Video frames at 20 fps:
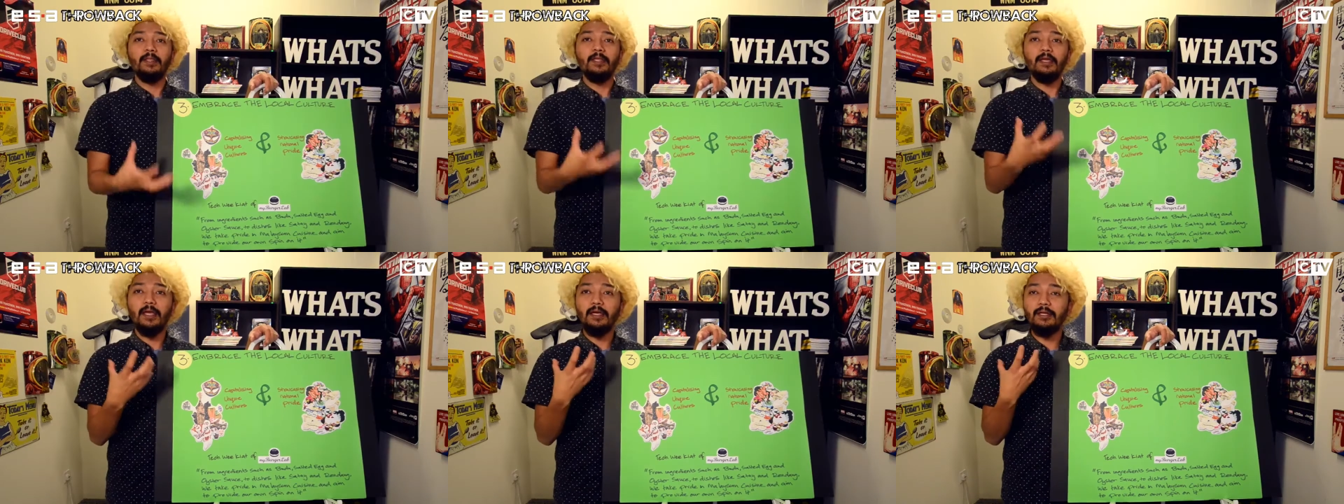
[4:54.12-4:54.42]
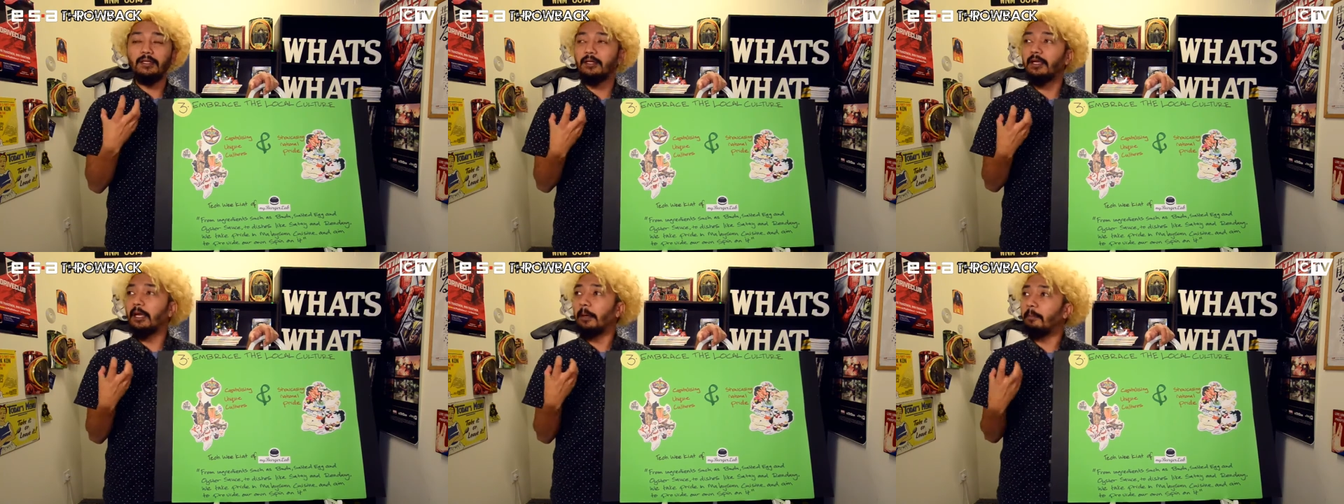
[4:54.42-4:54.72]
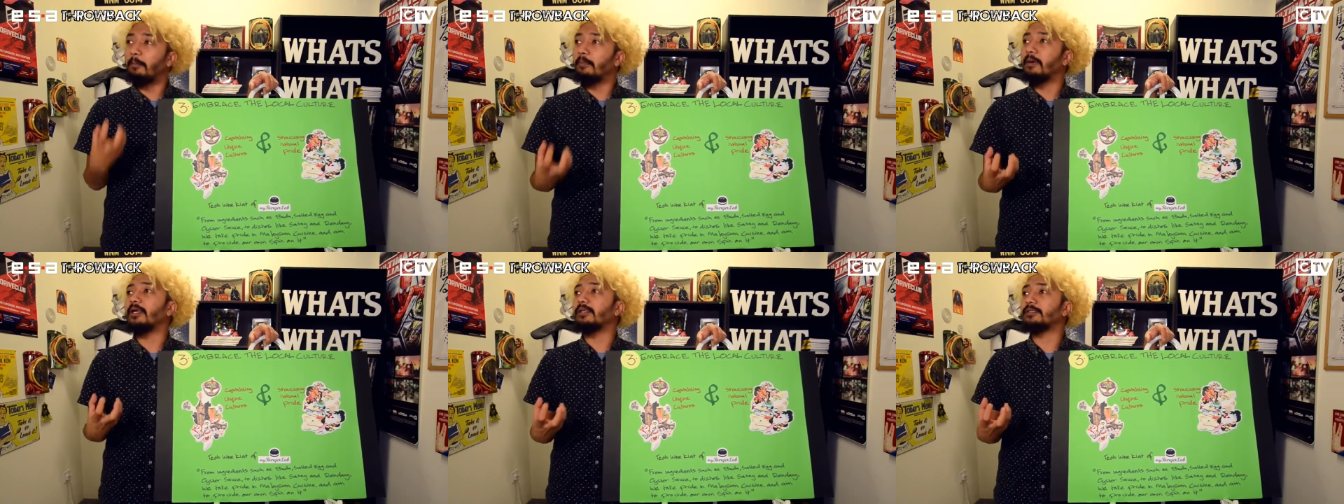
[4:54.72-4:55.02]
they actually
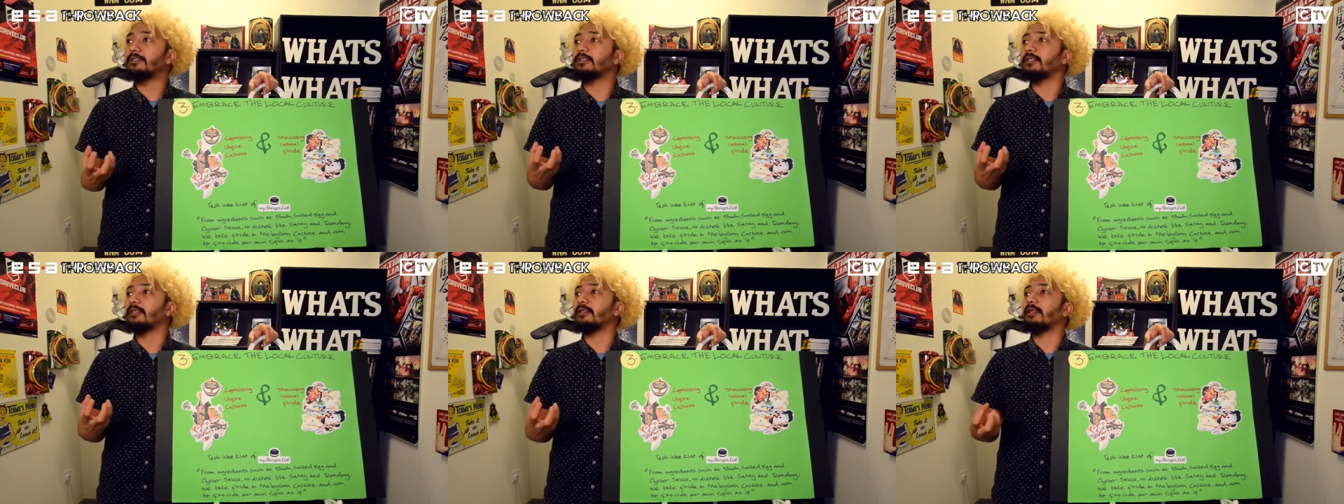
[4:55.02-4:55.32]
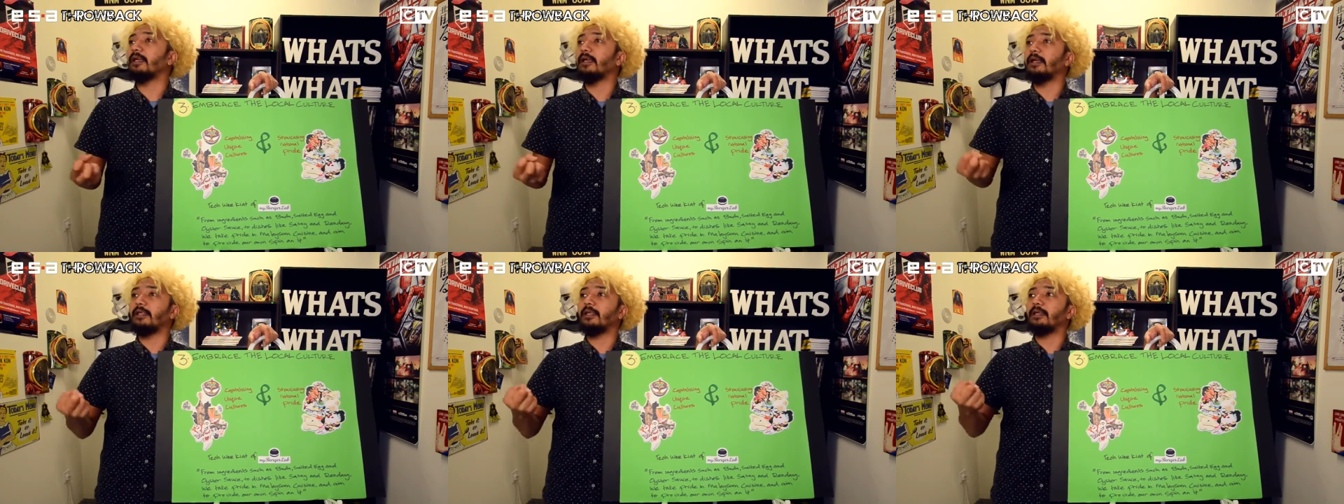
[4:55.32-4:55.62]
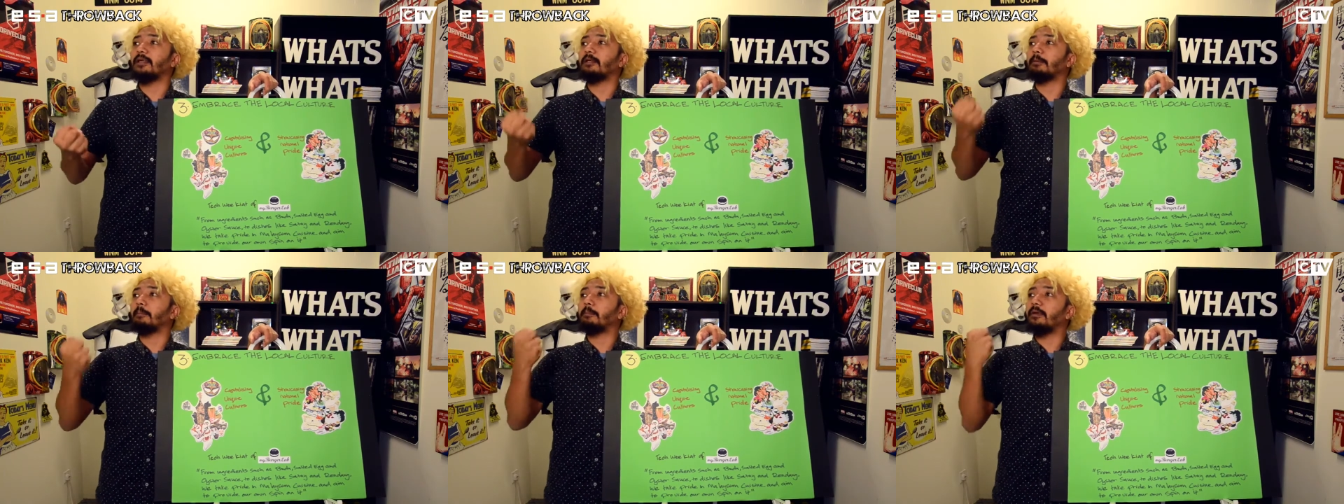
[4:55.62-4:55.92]
embrace it and
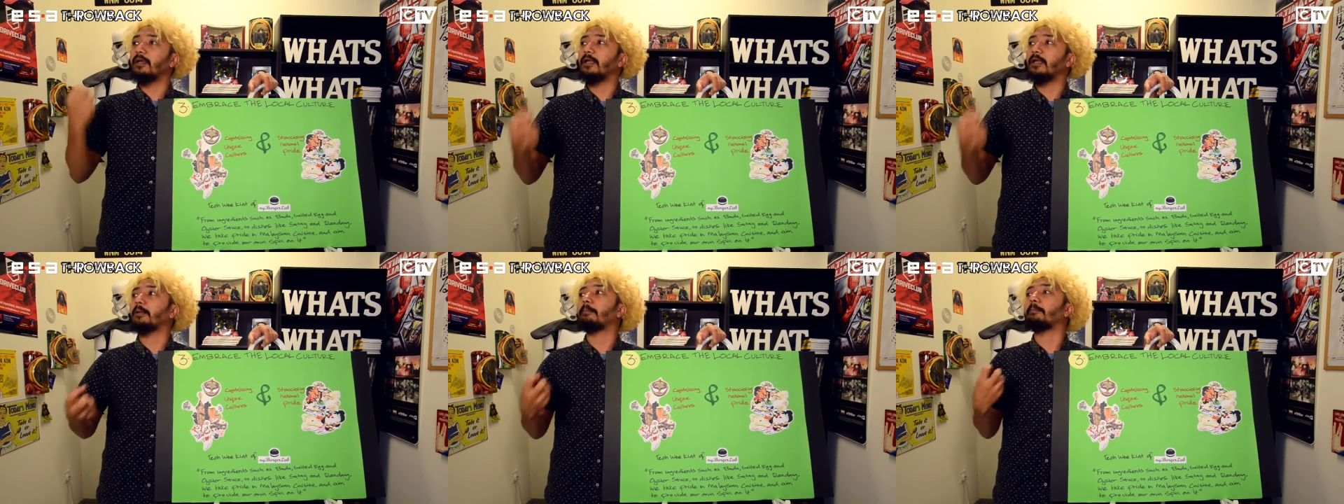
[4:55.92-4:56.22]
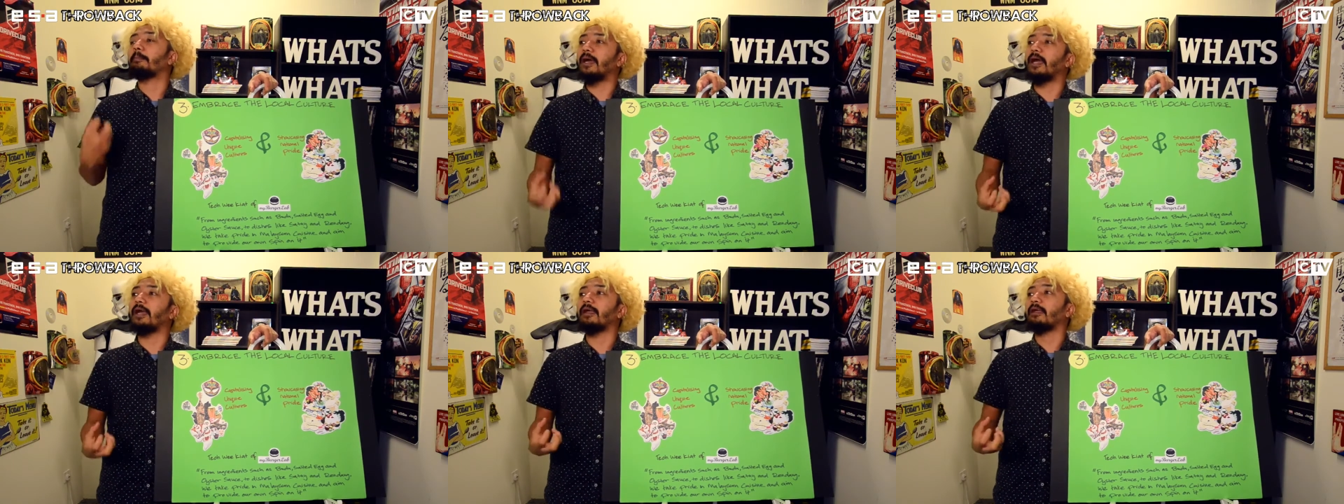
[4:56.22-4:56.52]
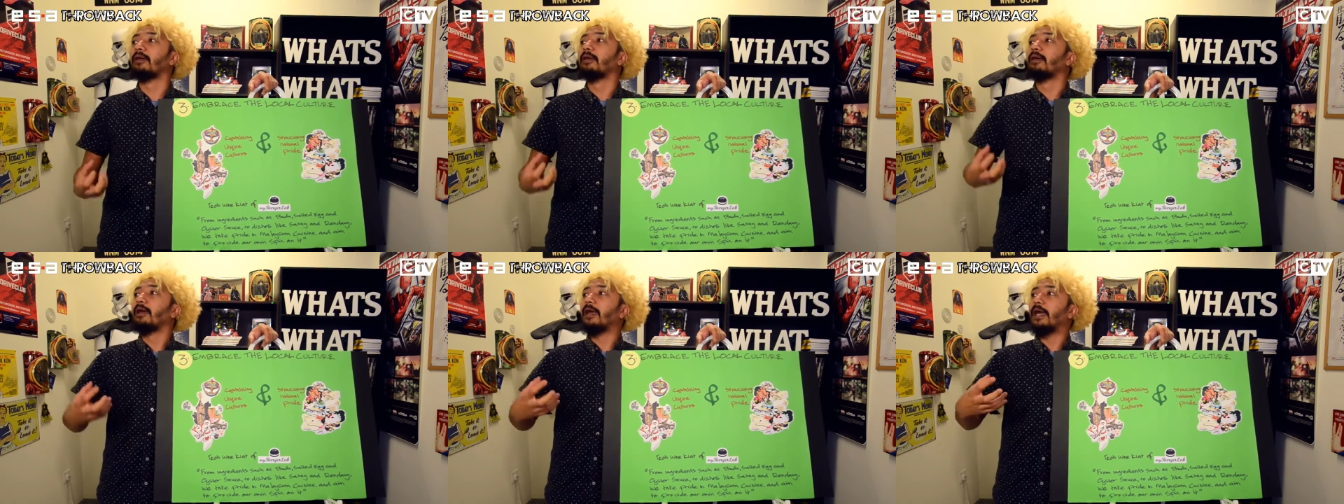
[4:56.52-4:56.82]
actually bring it back
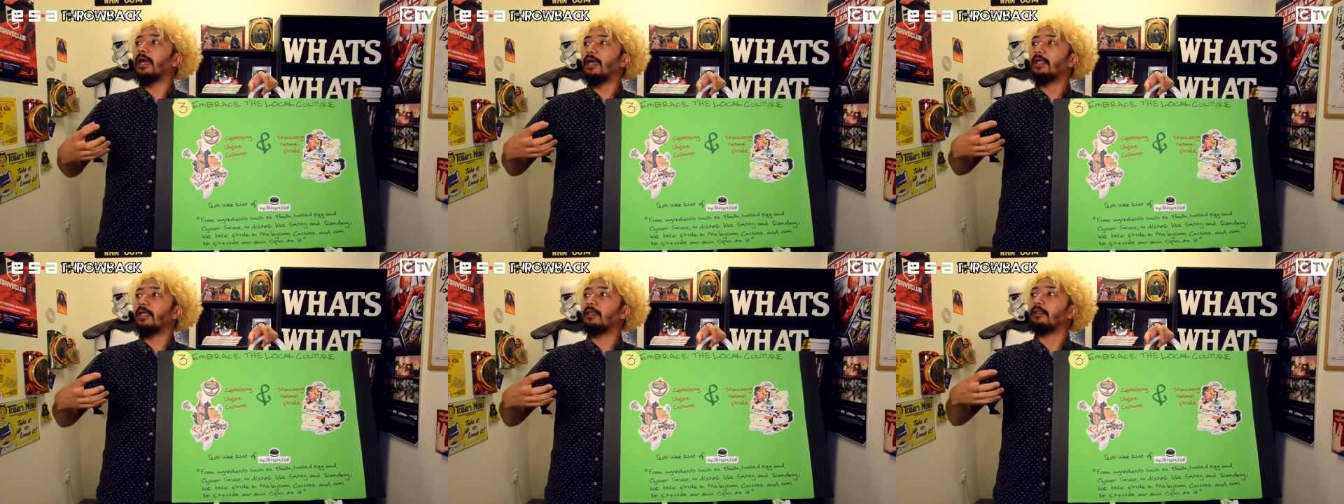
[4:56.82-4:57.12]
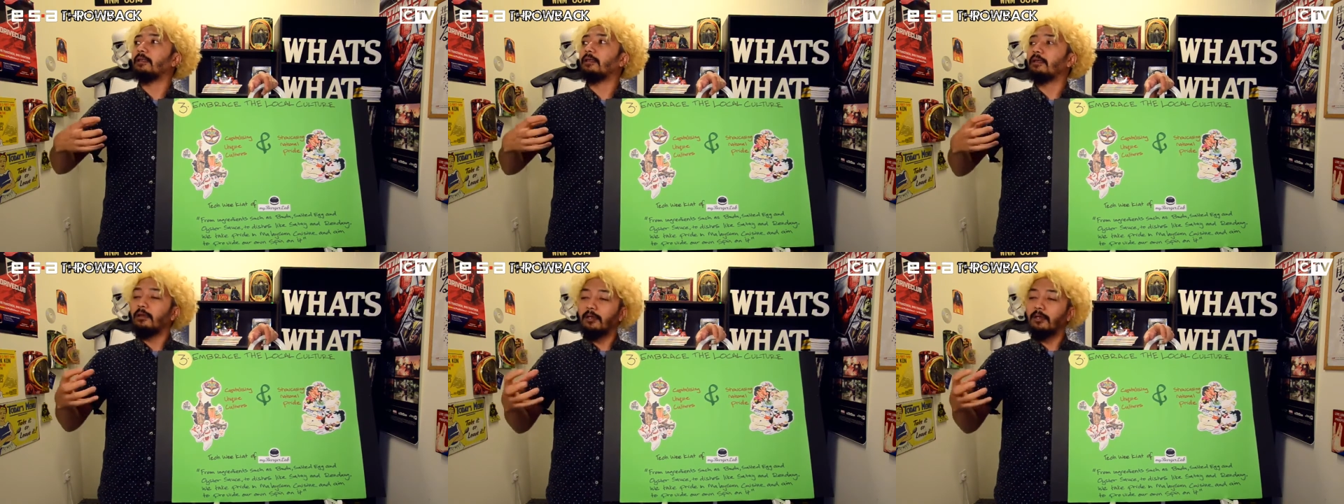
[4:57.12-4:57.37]
and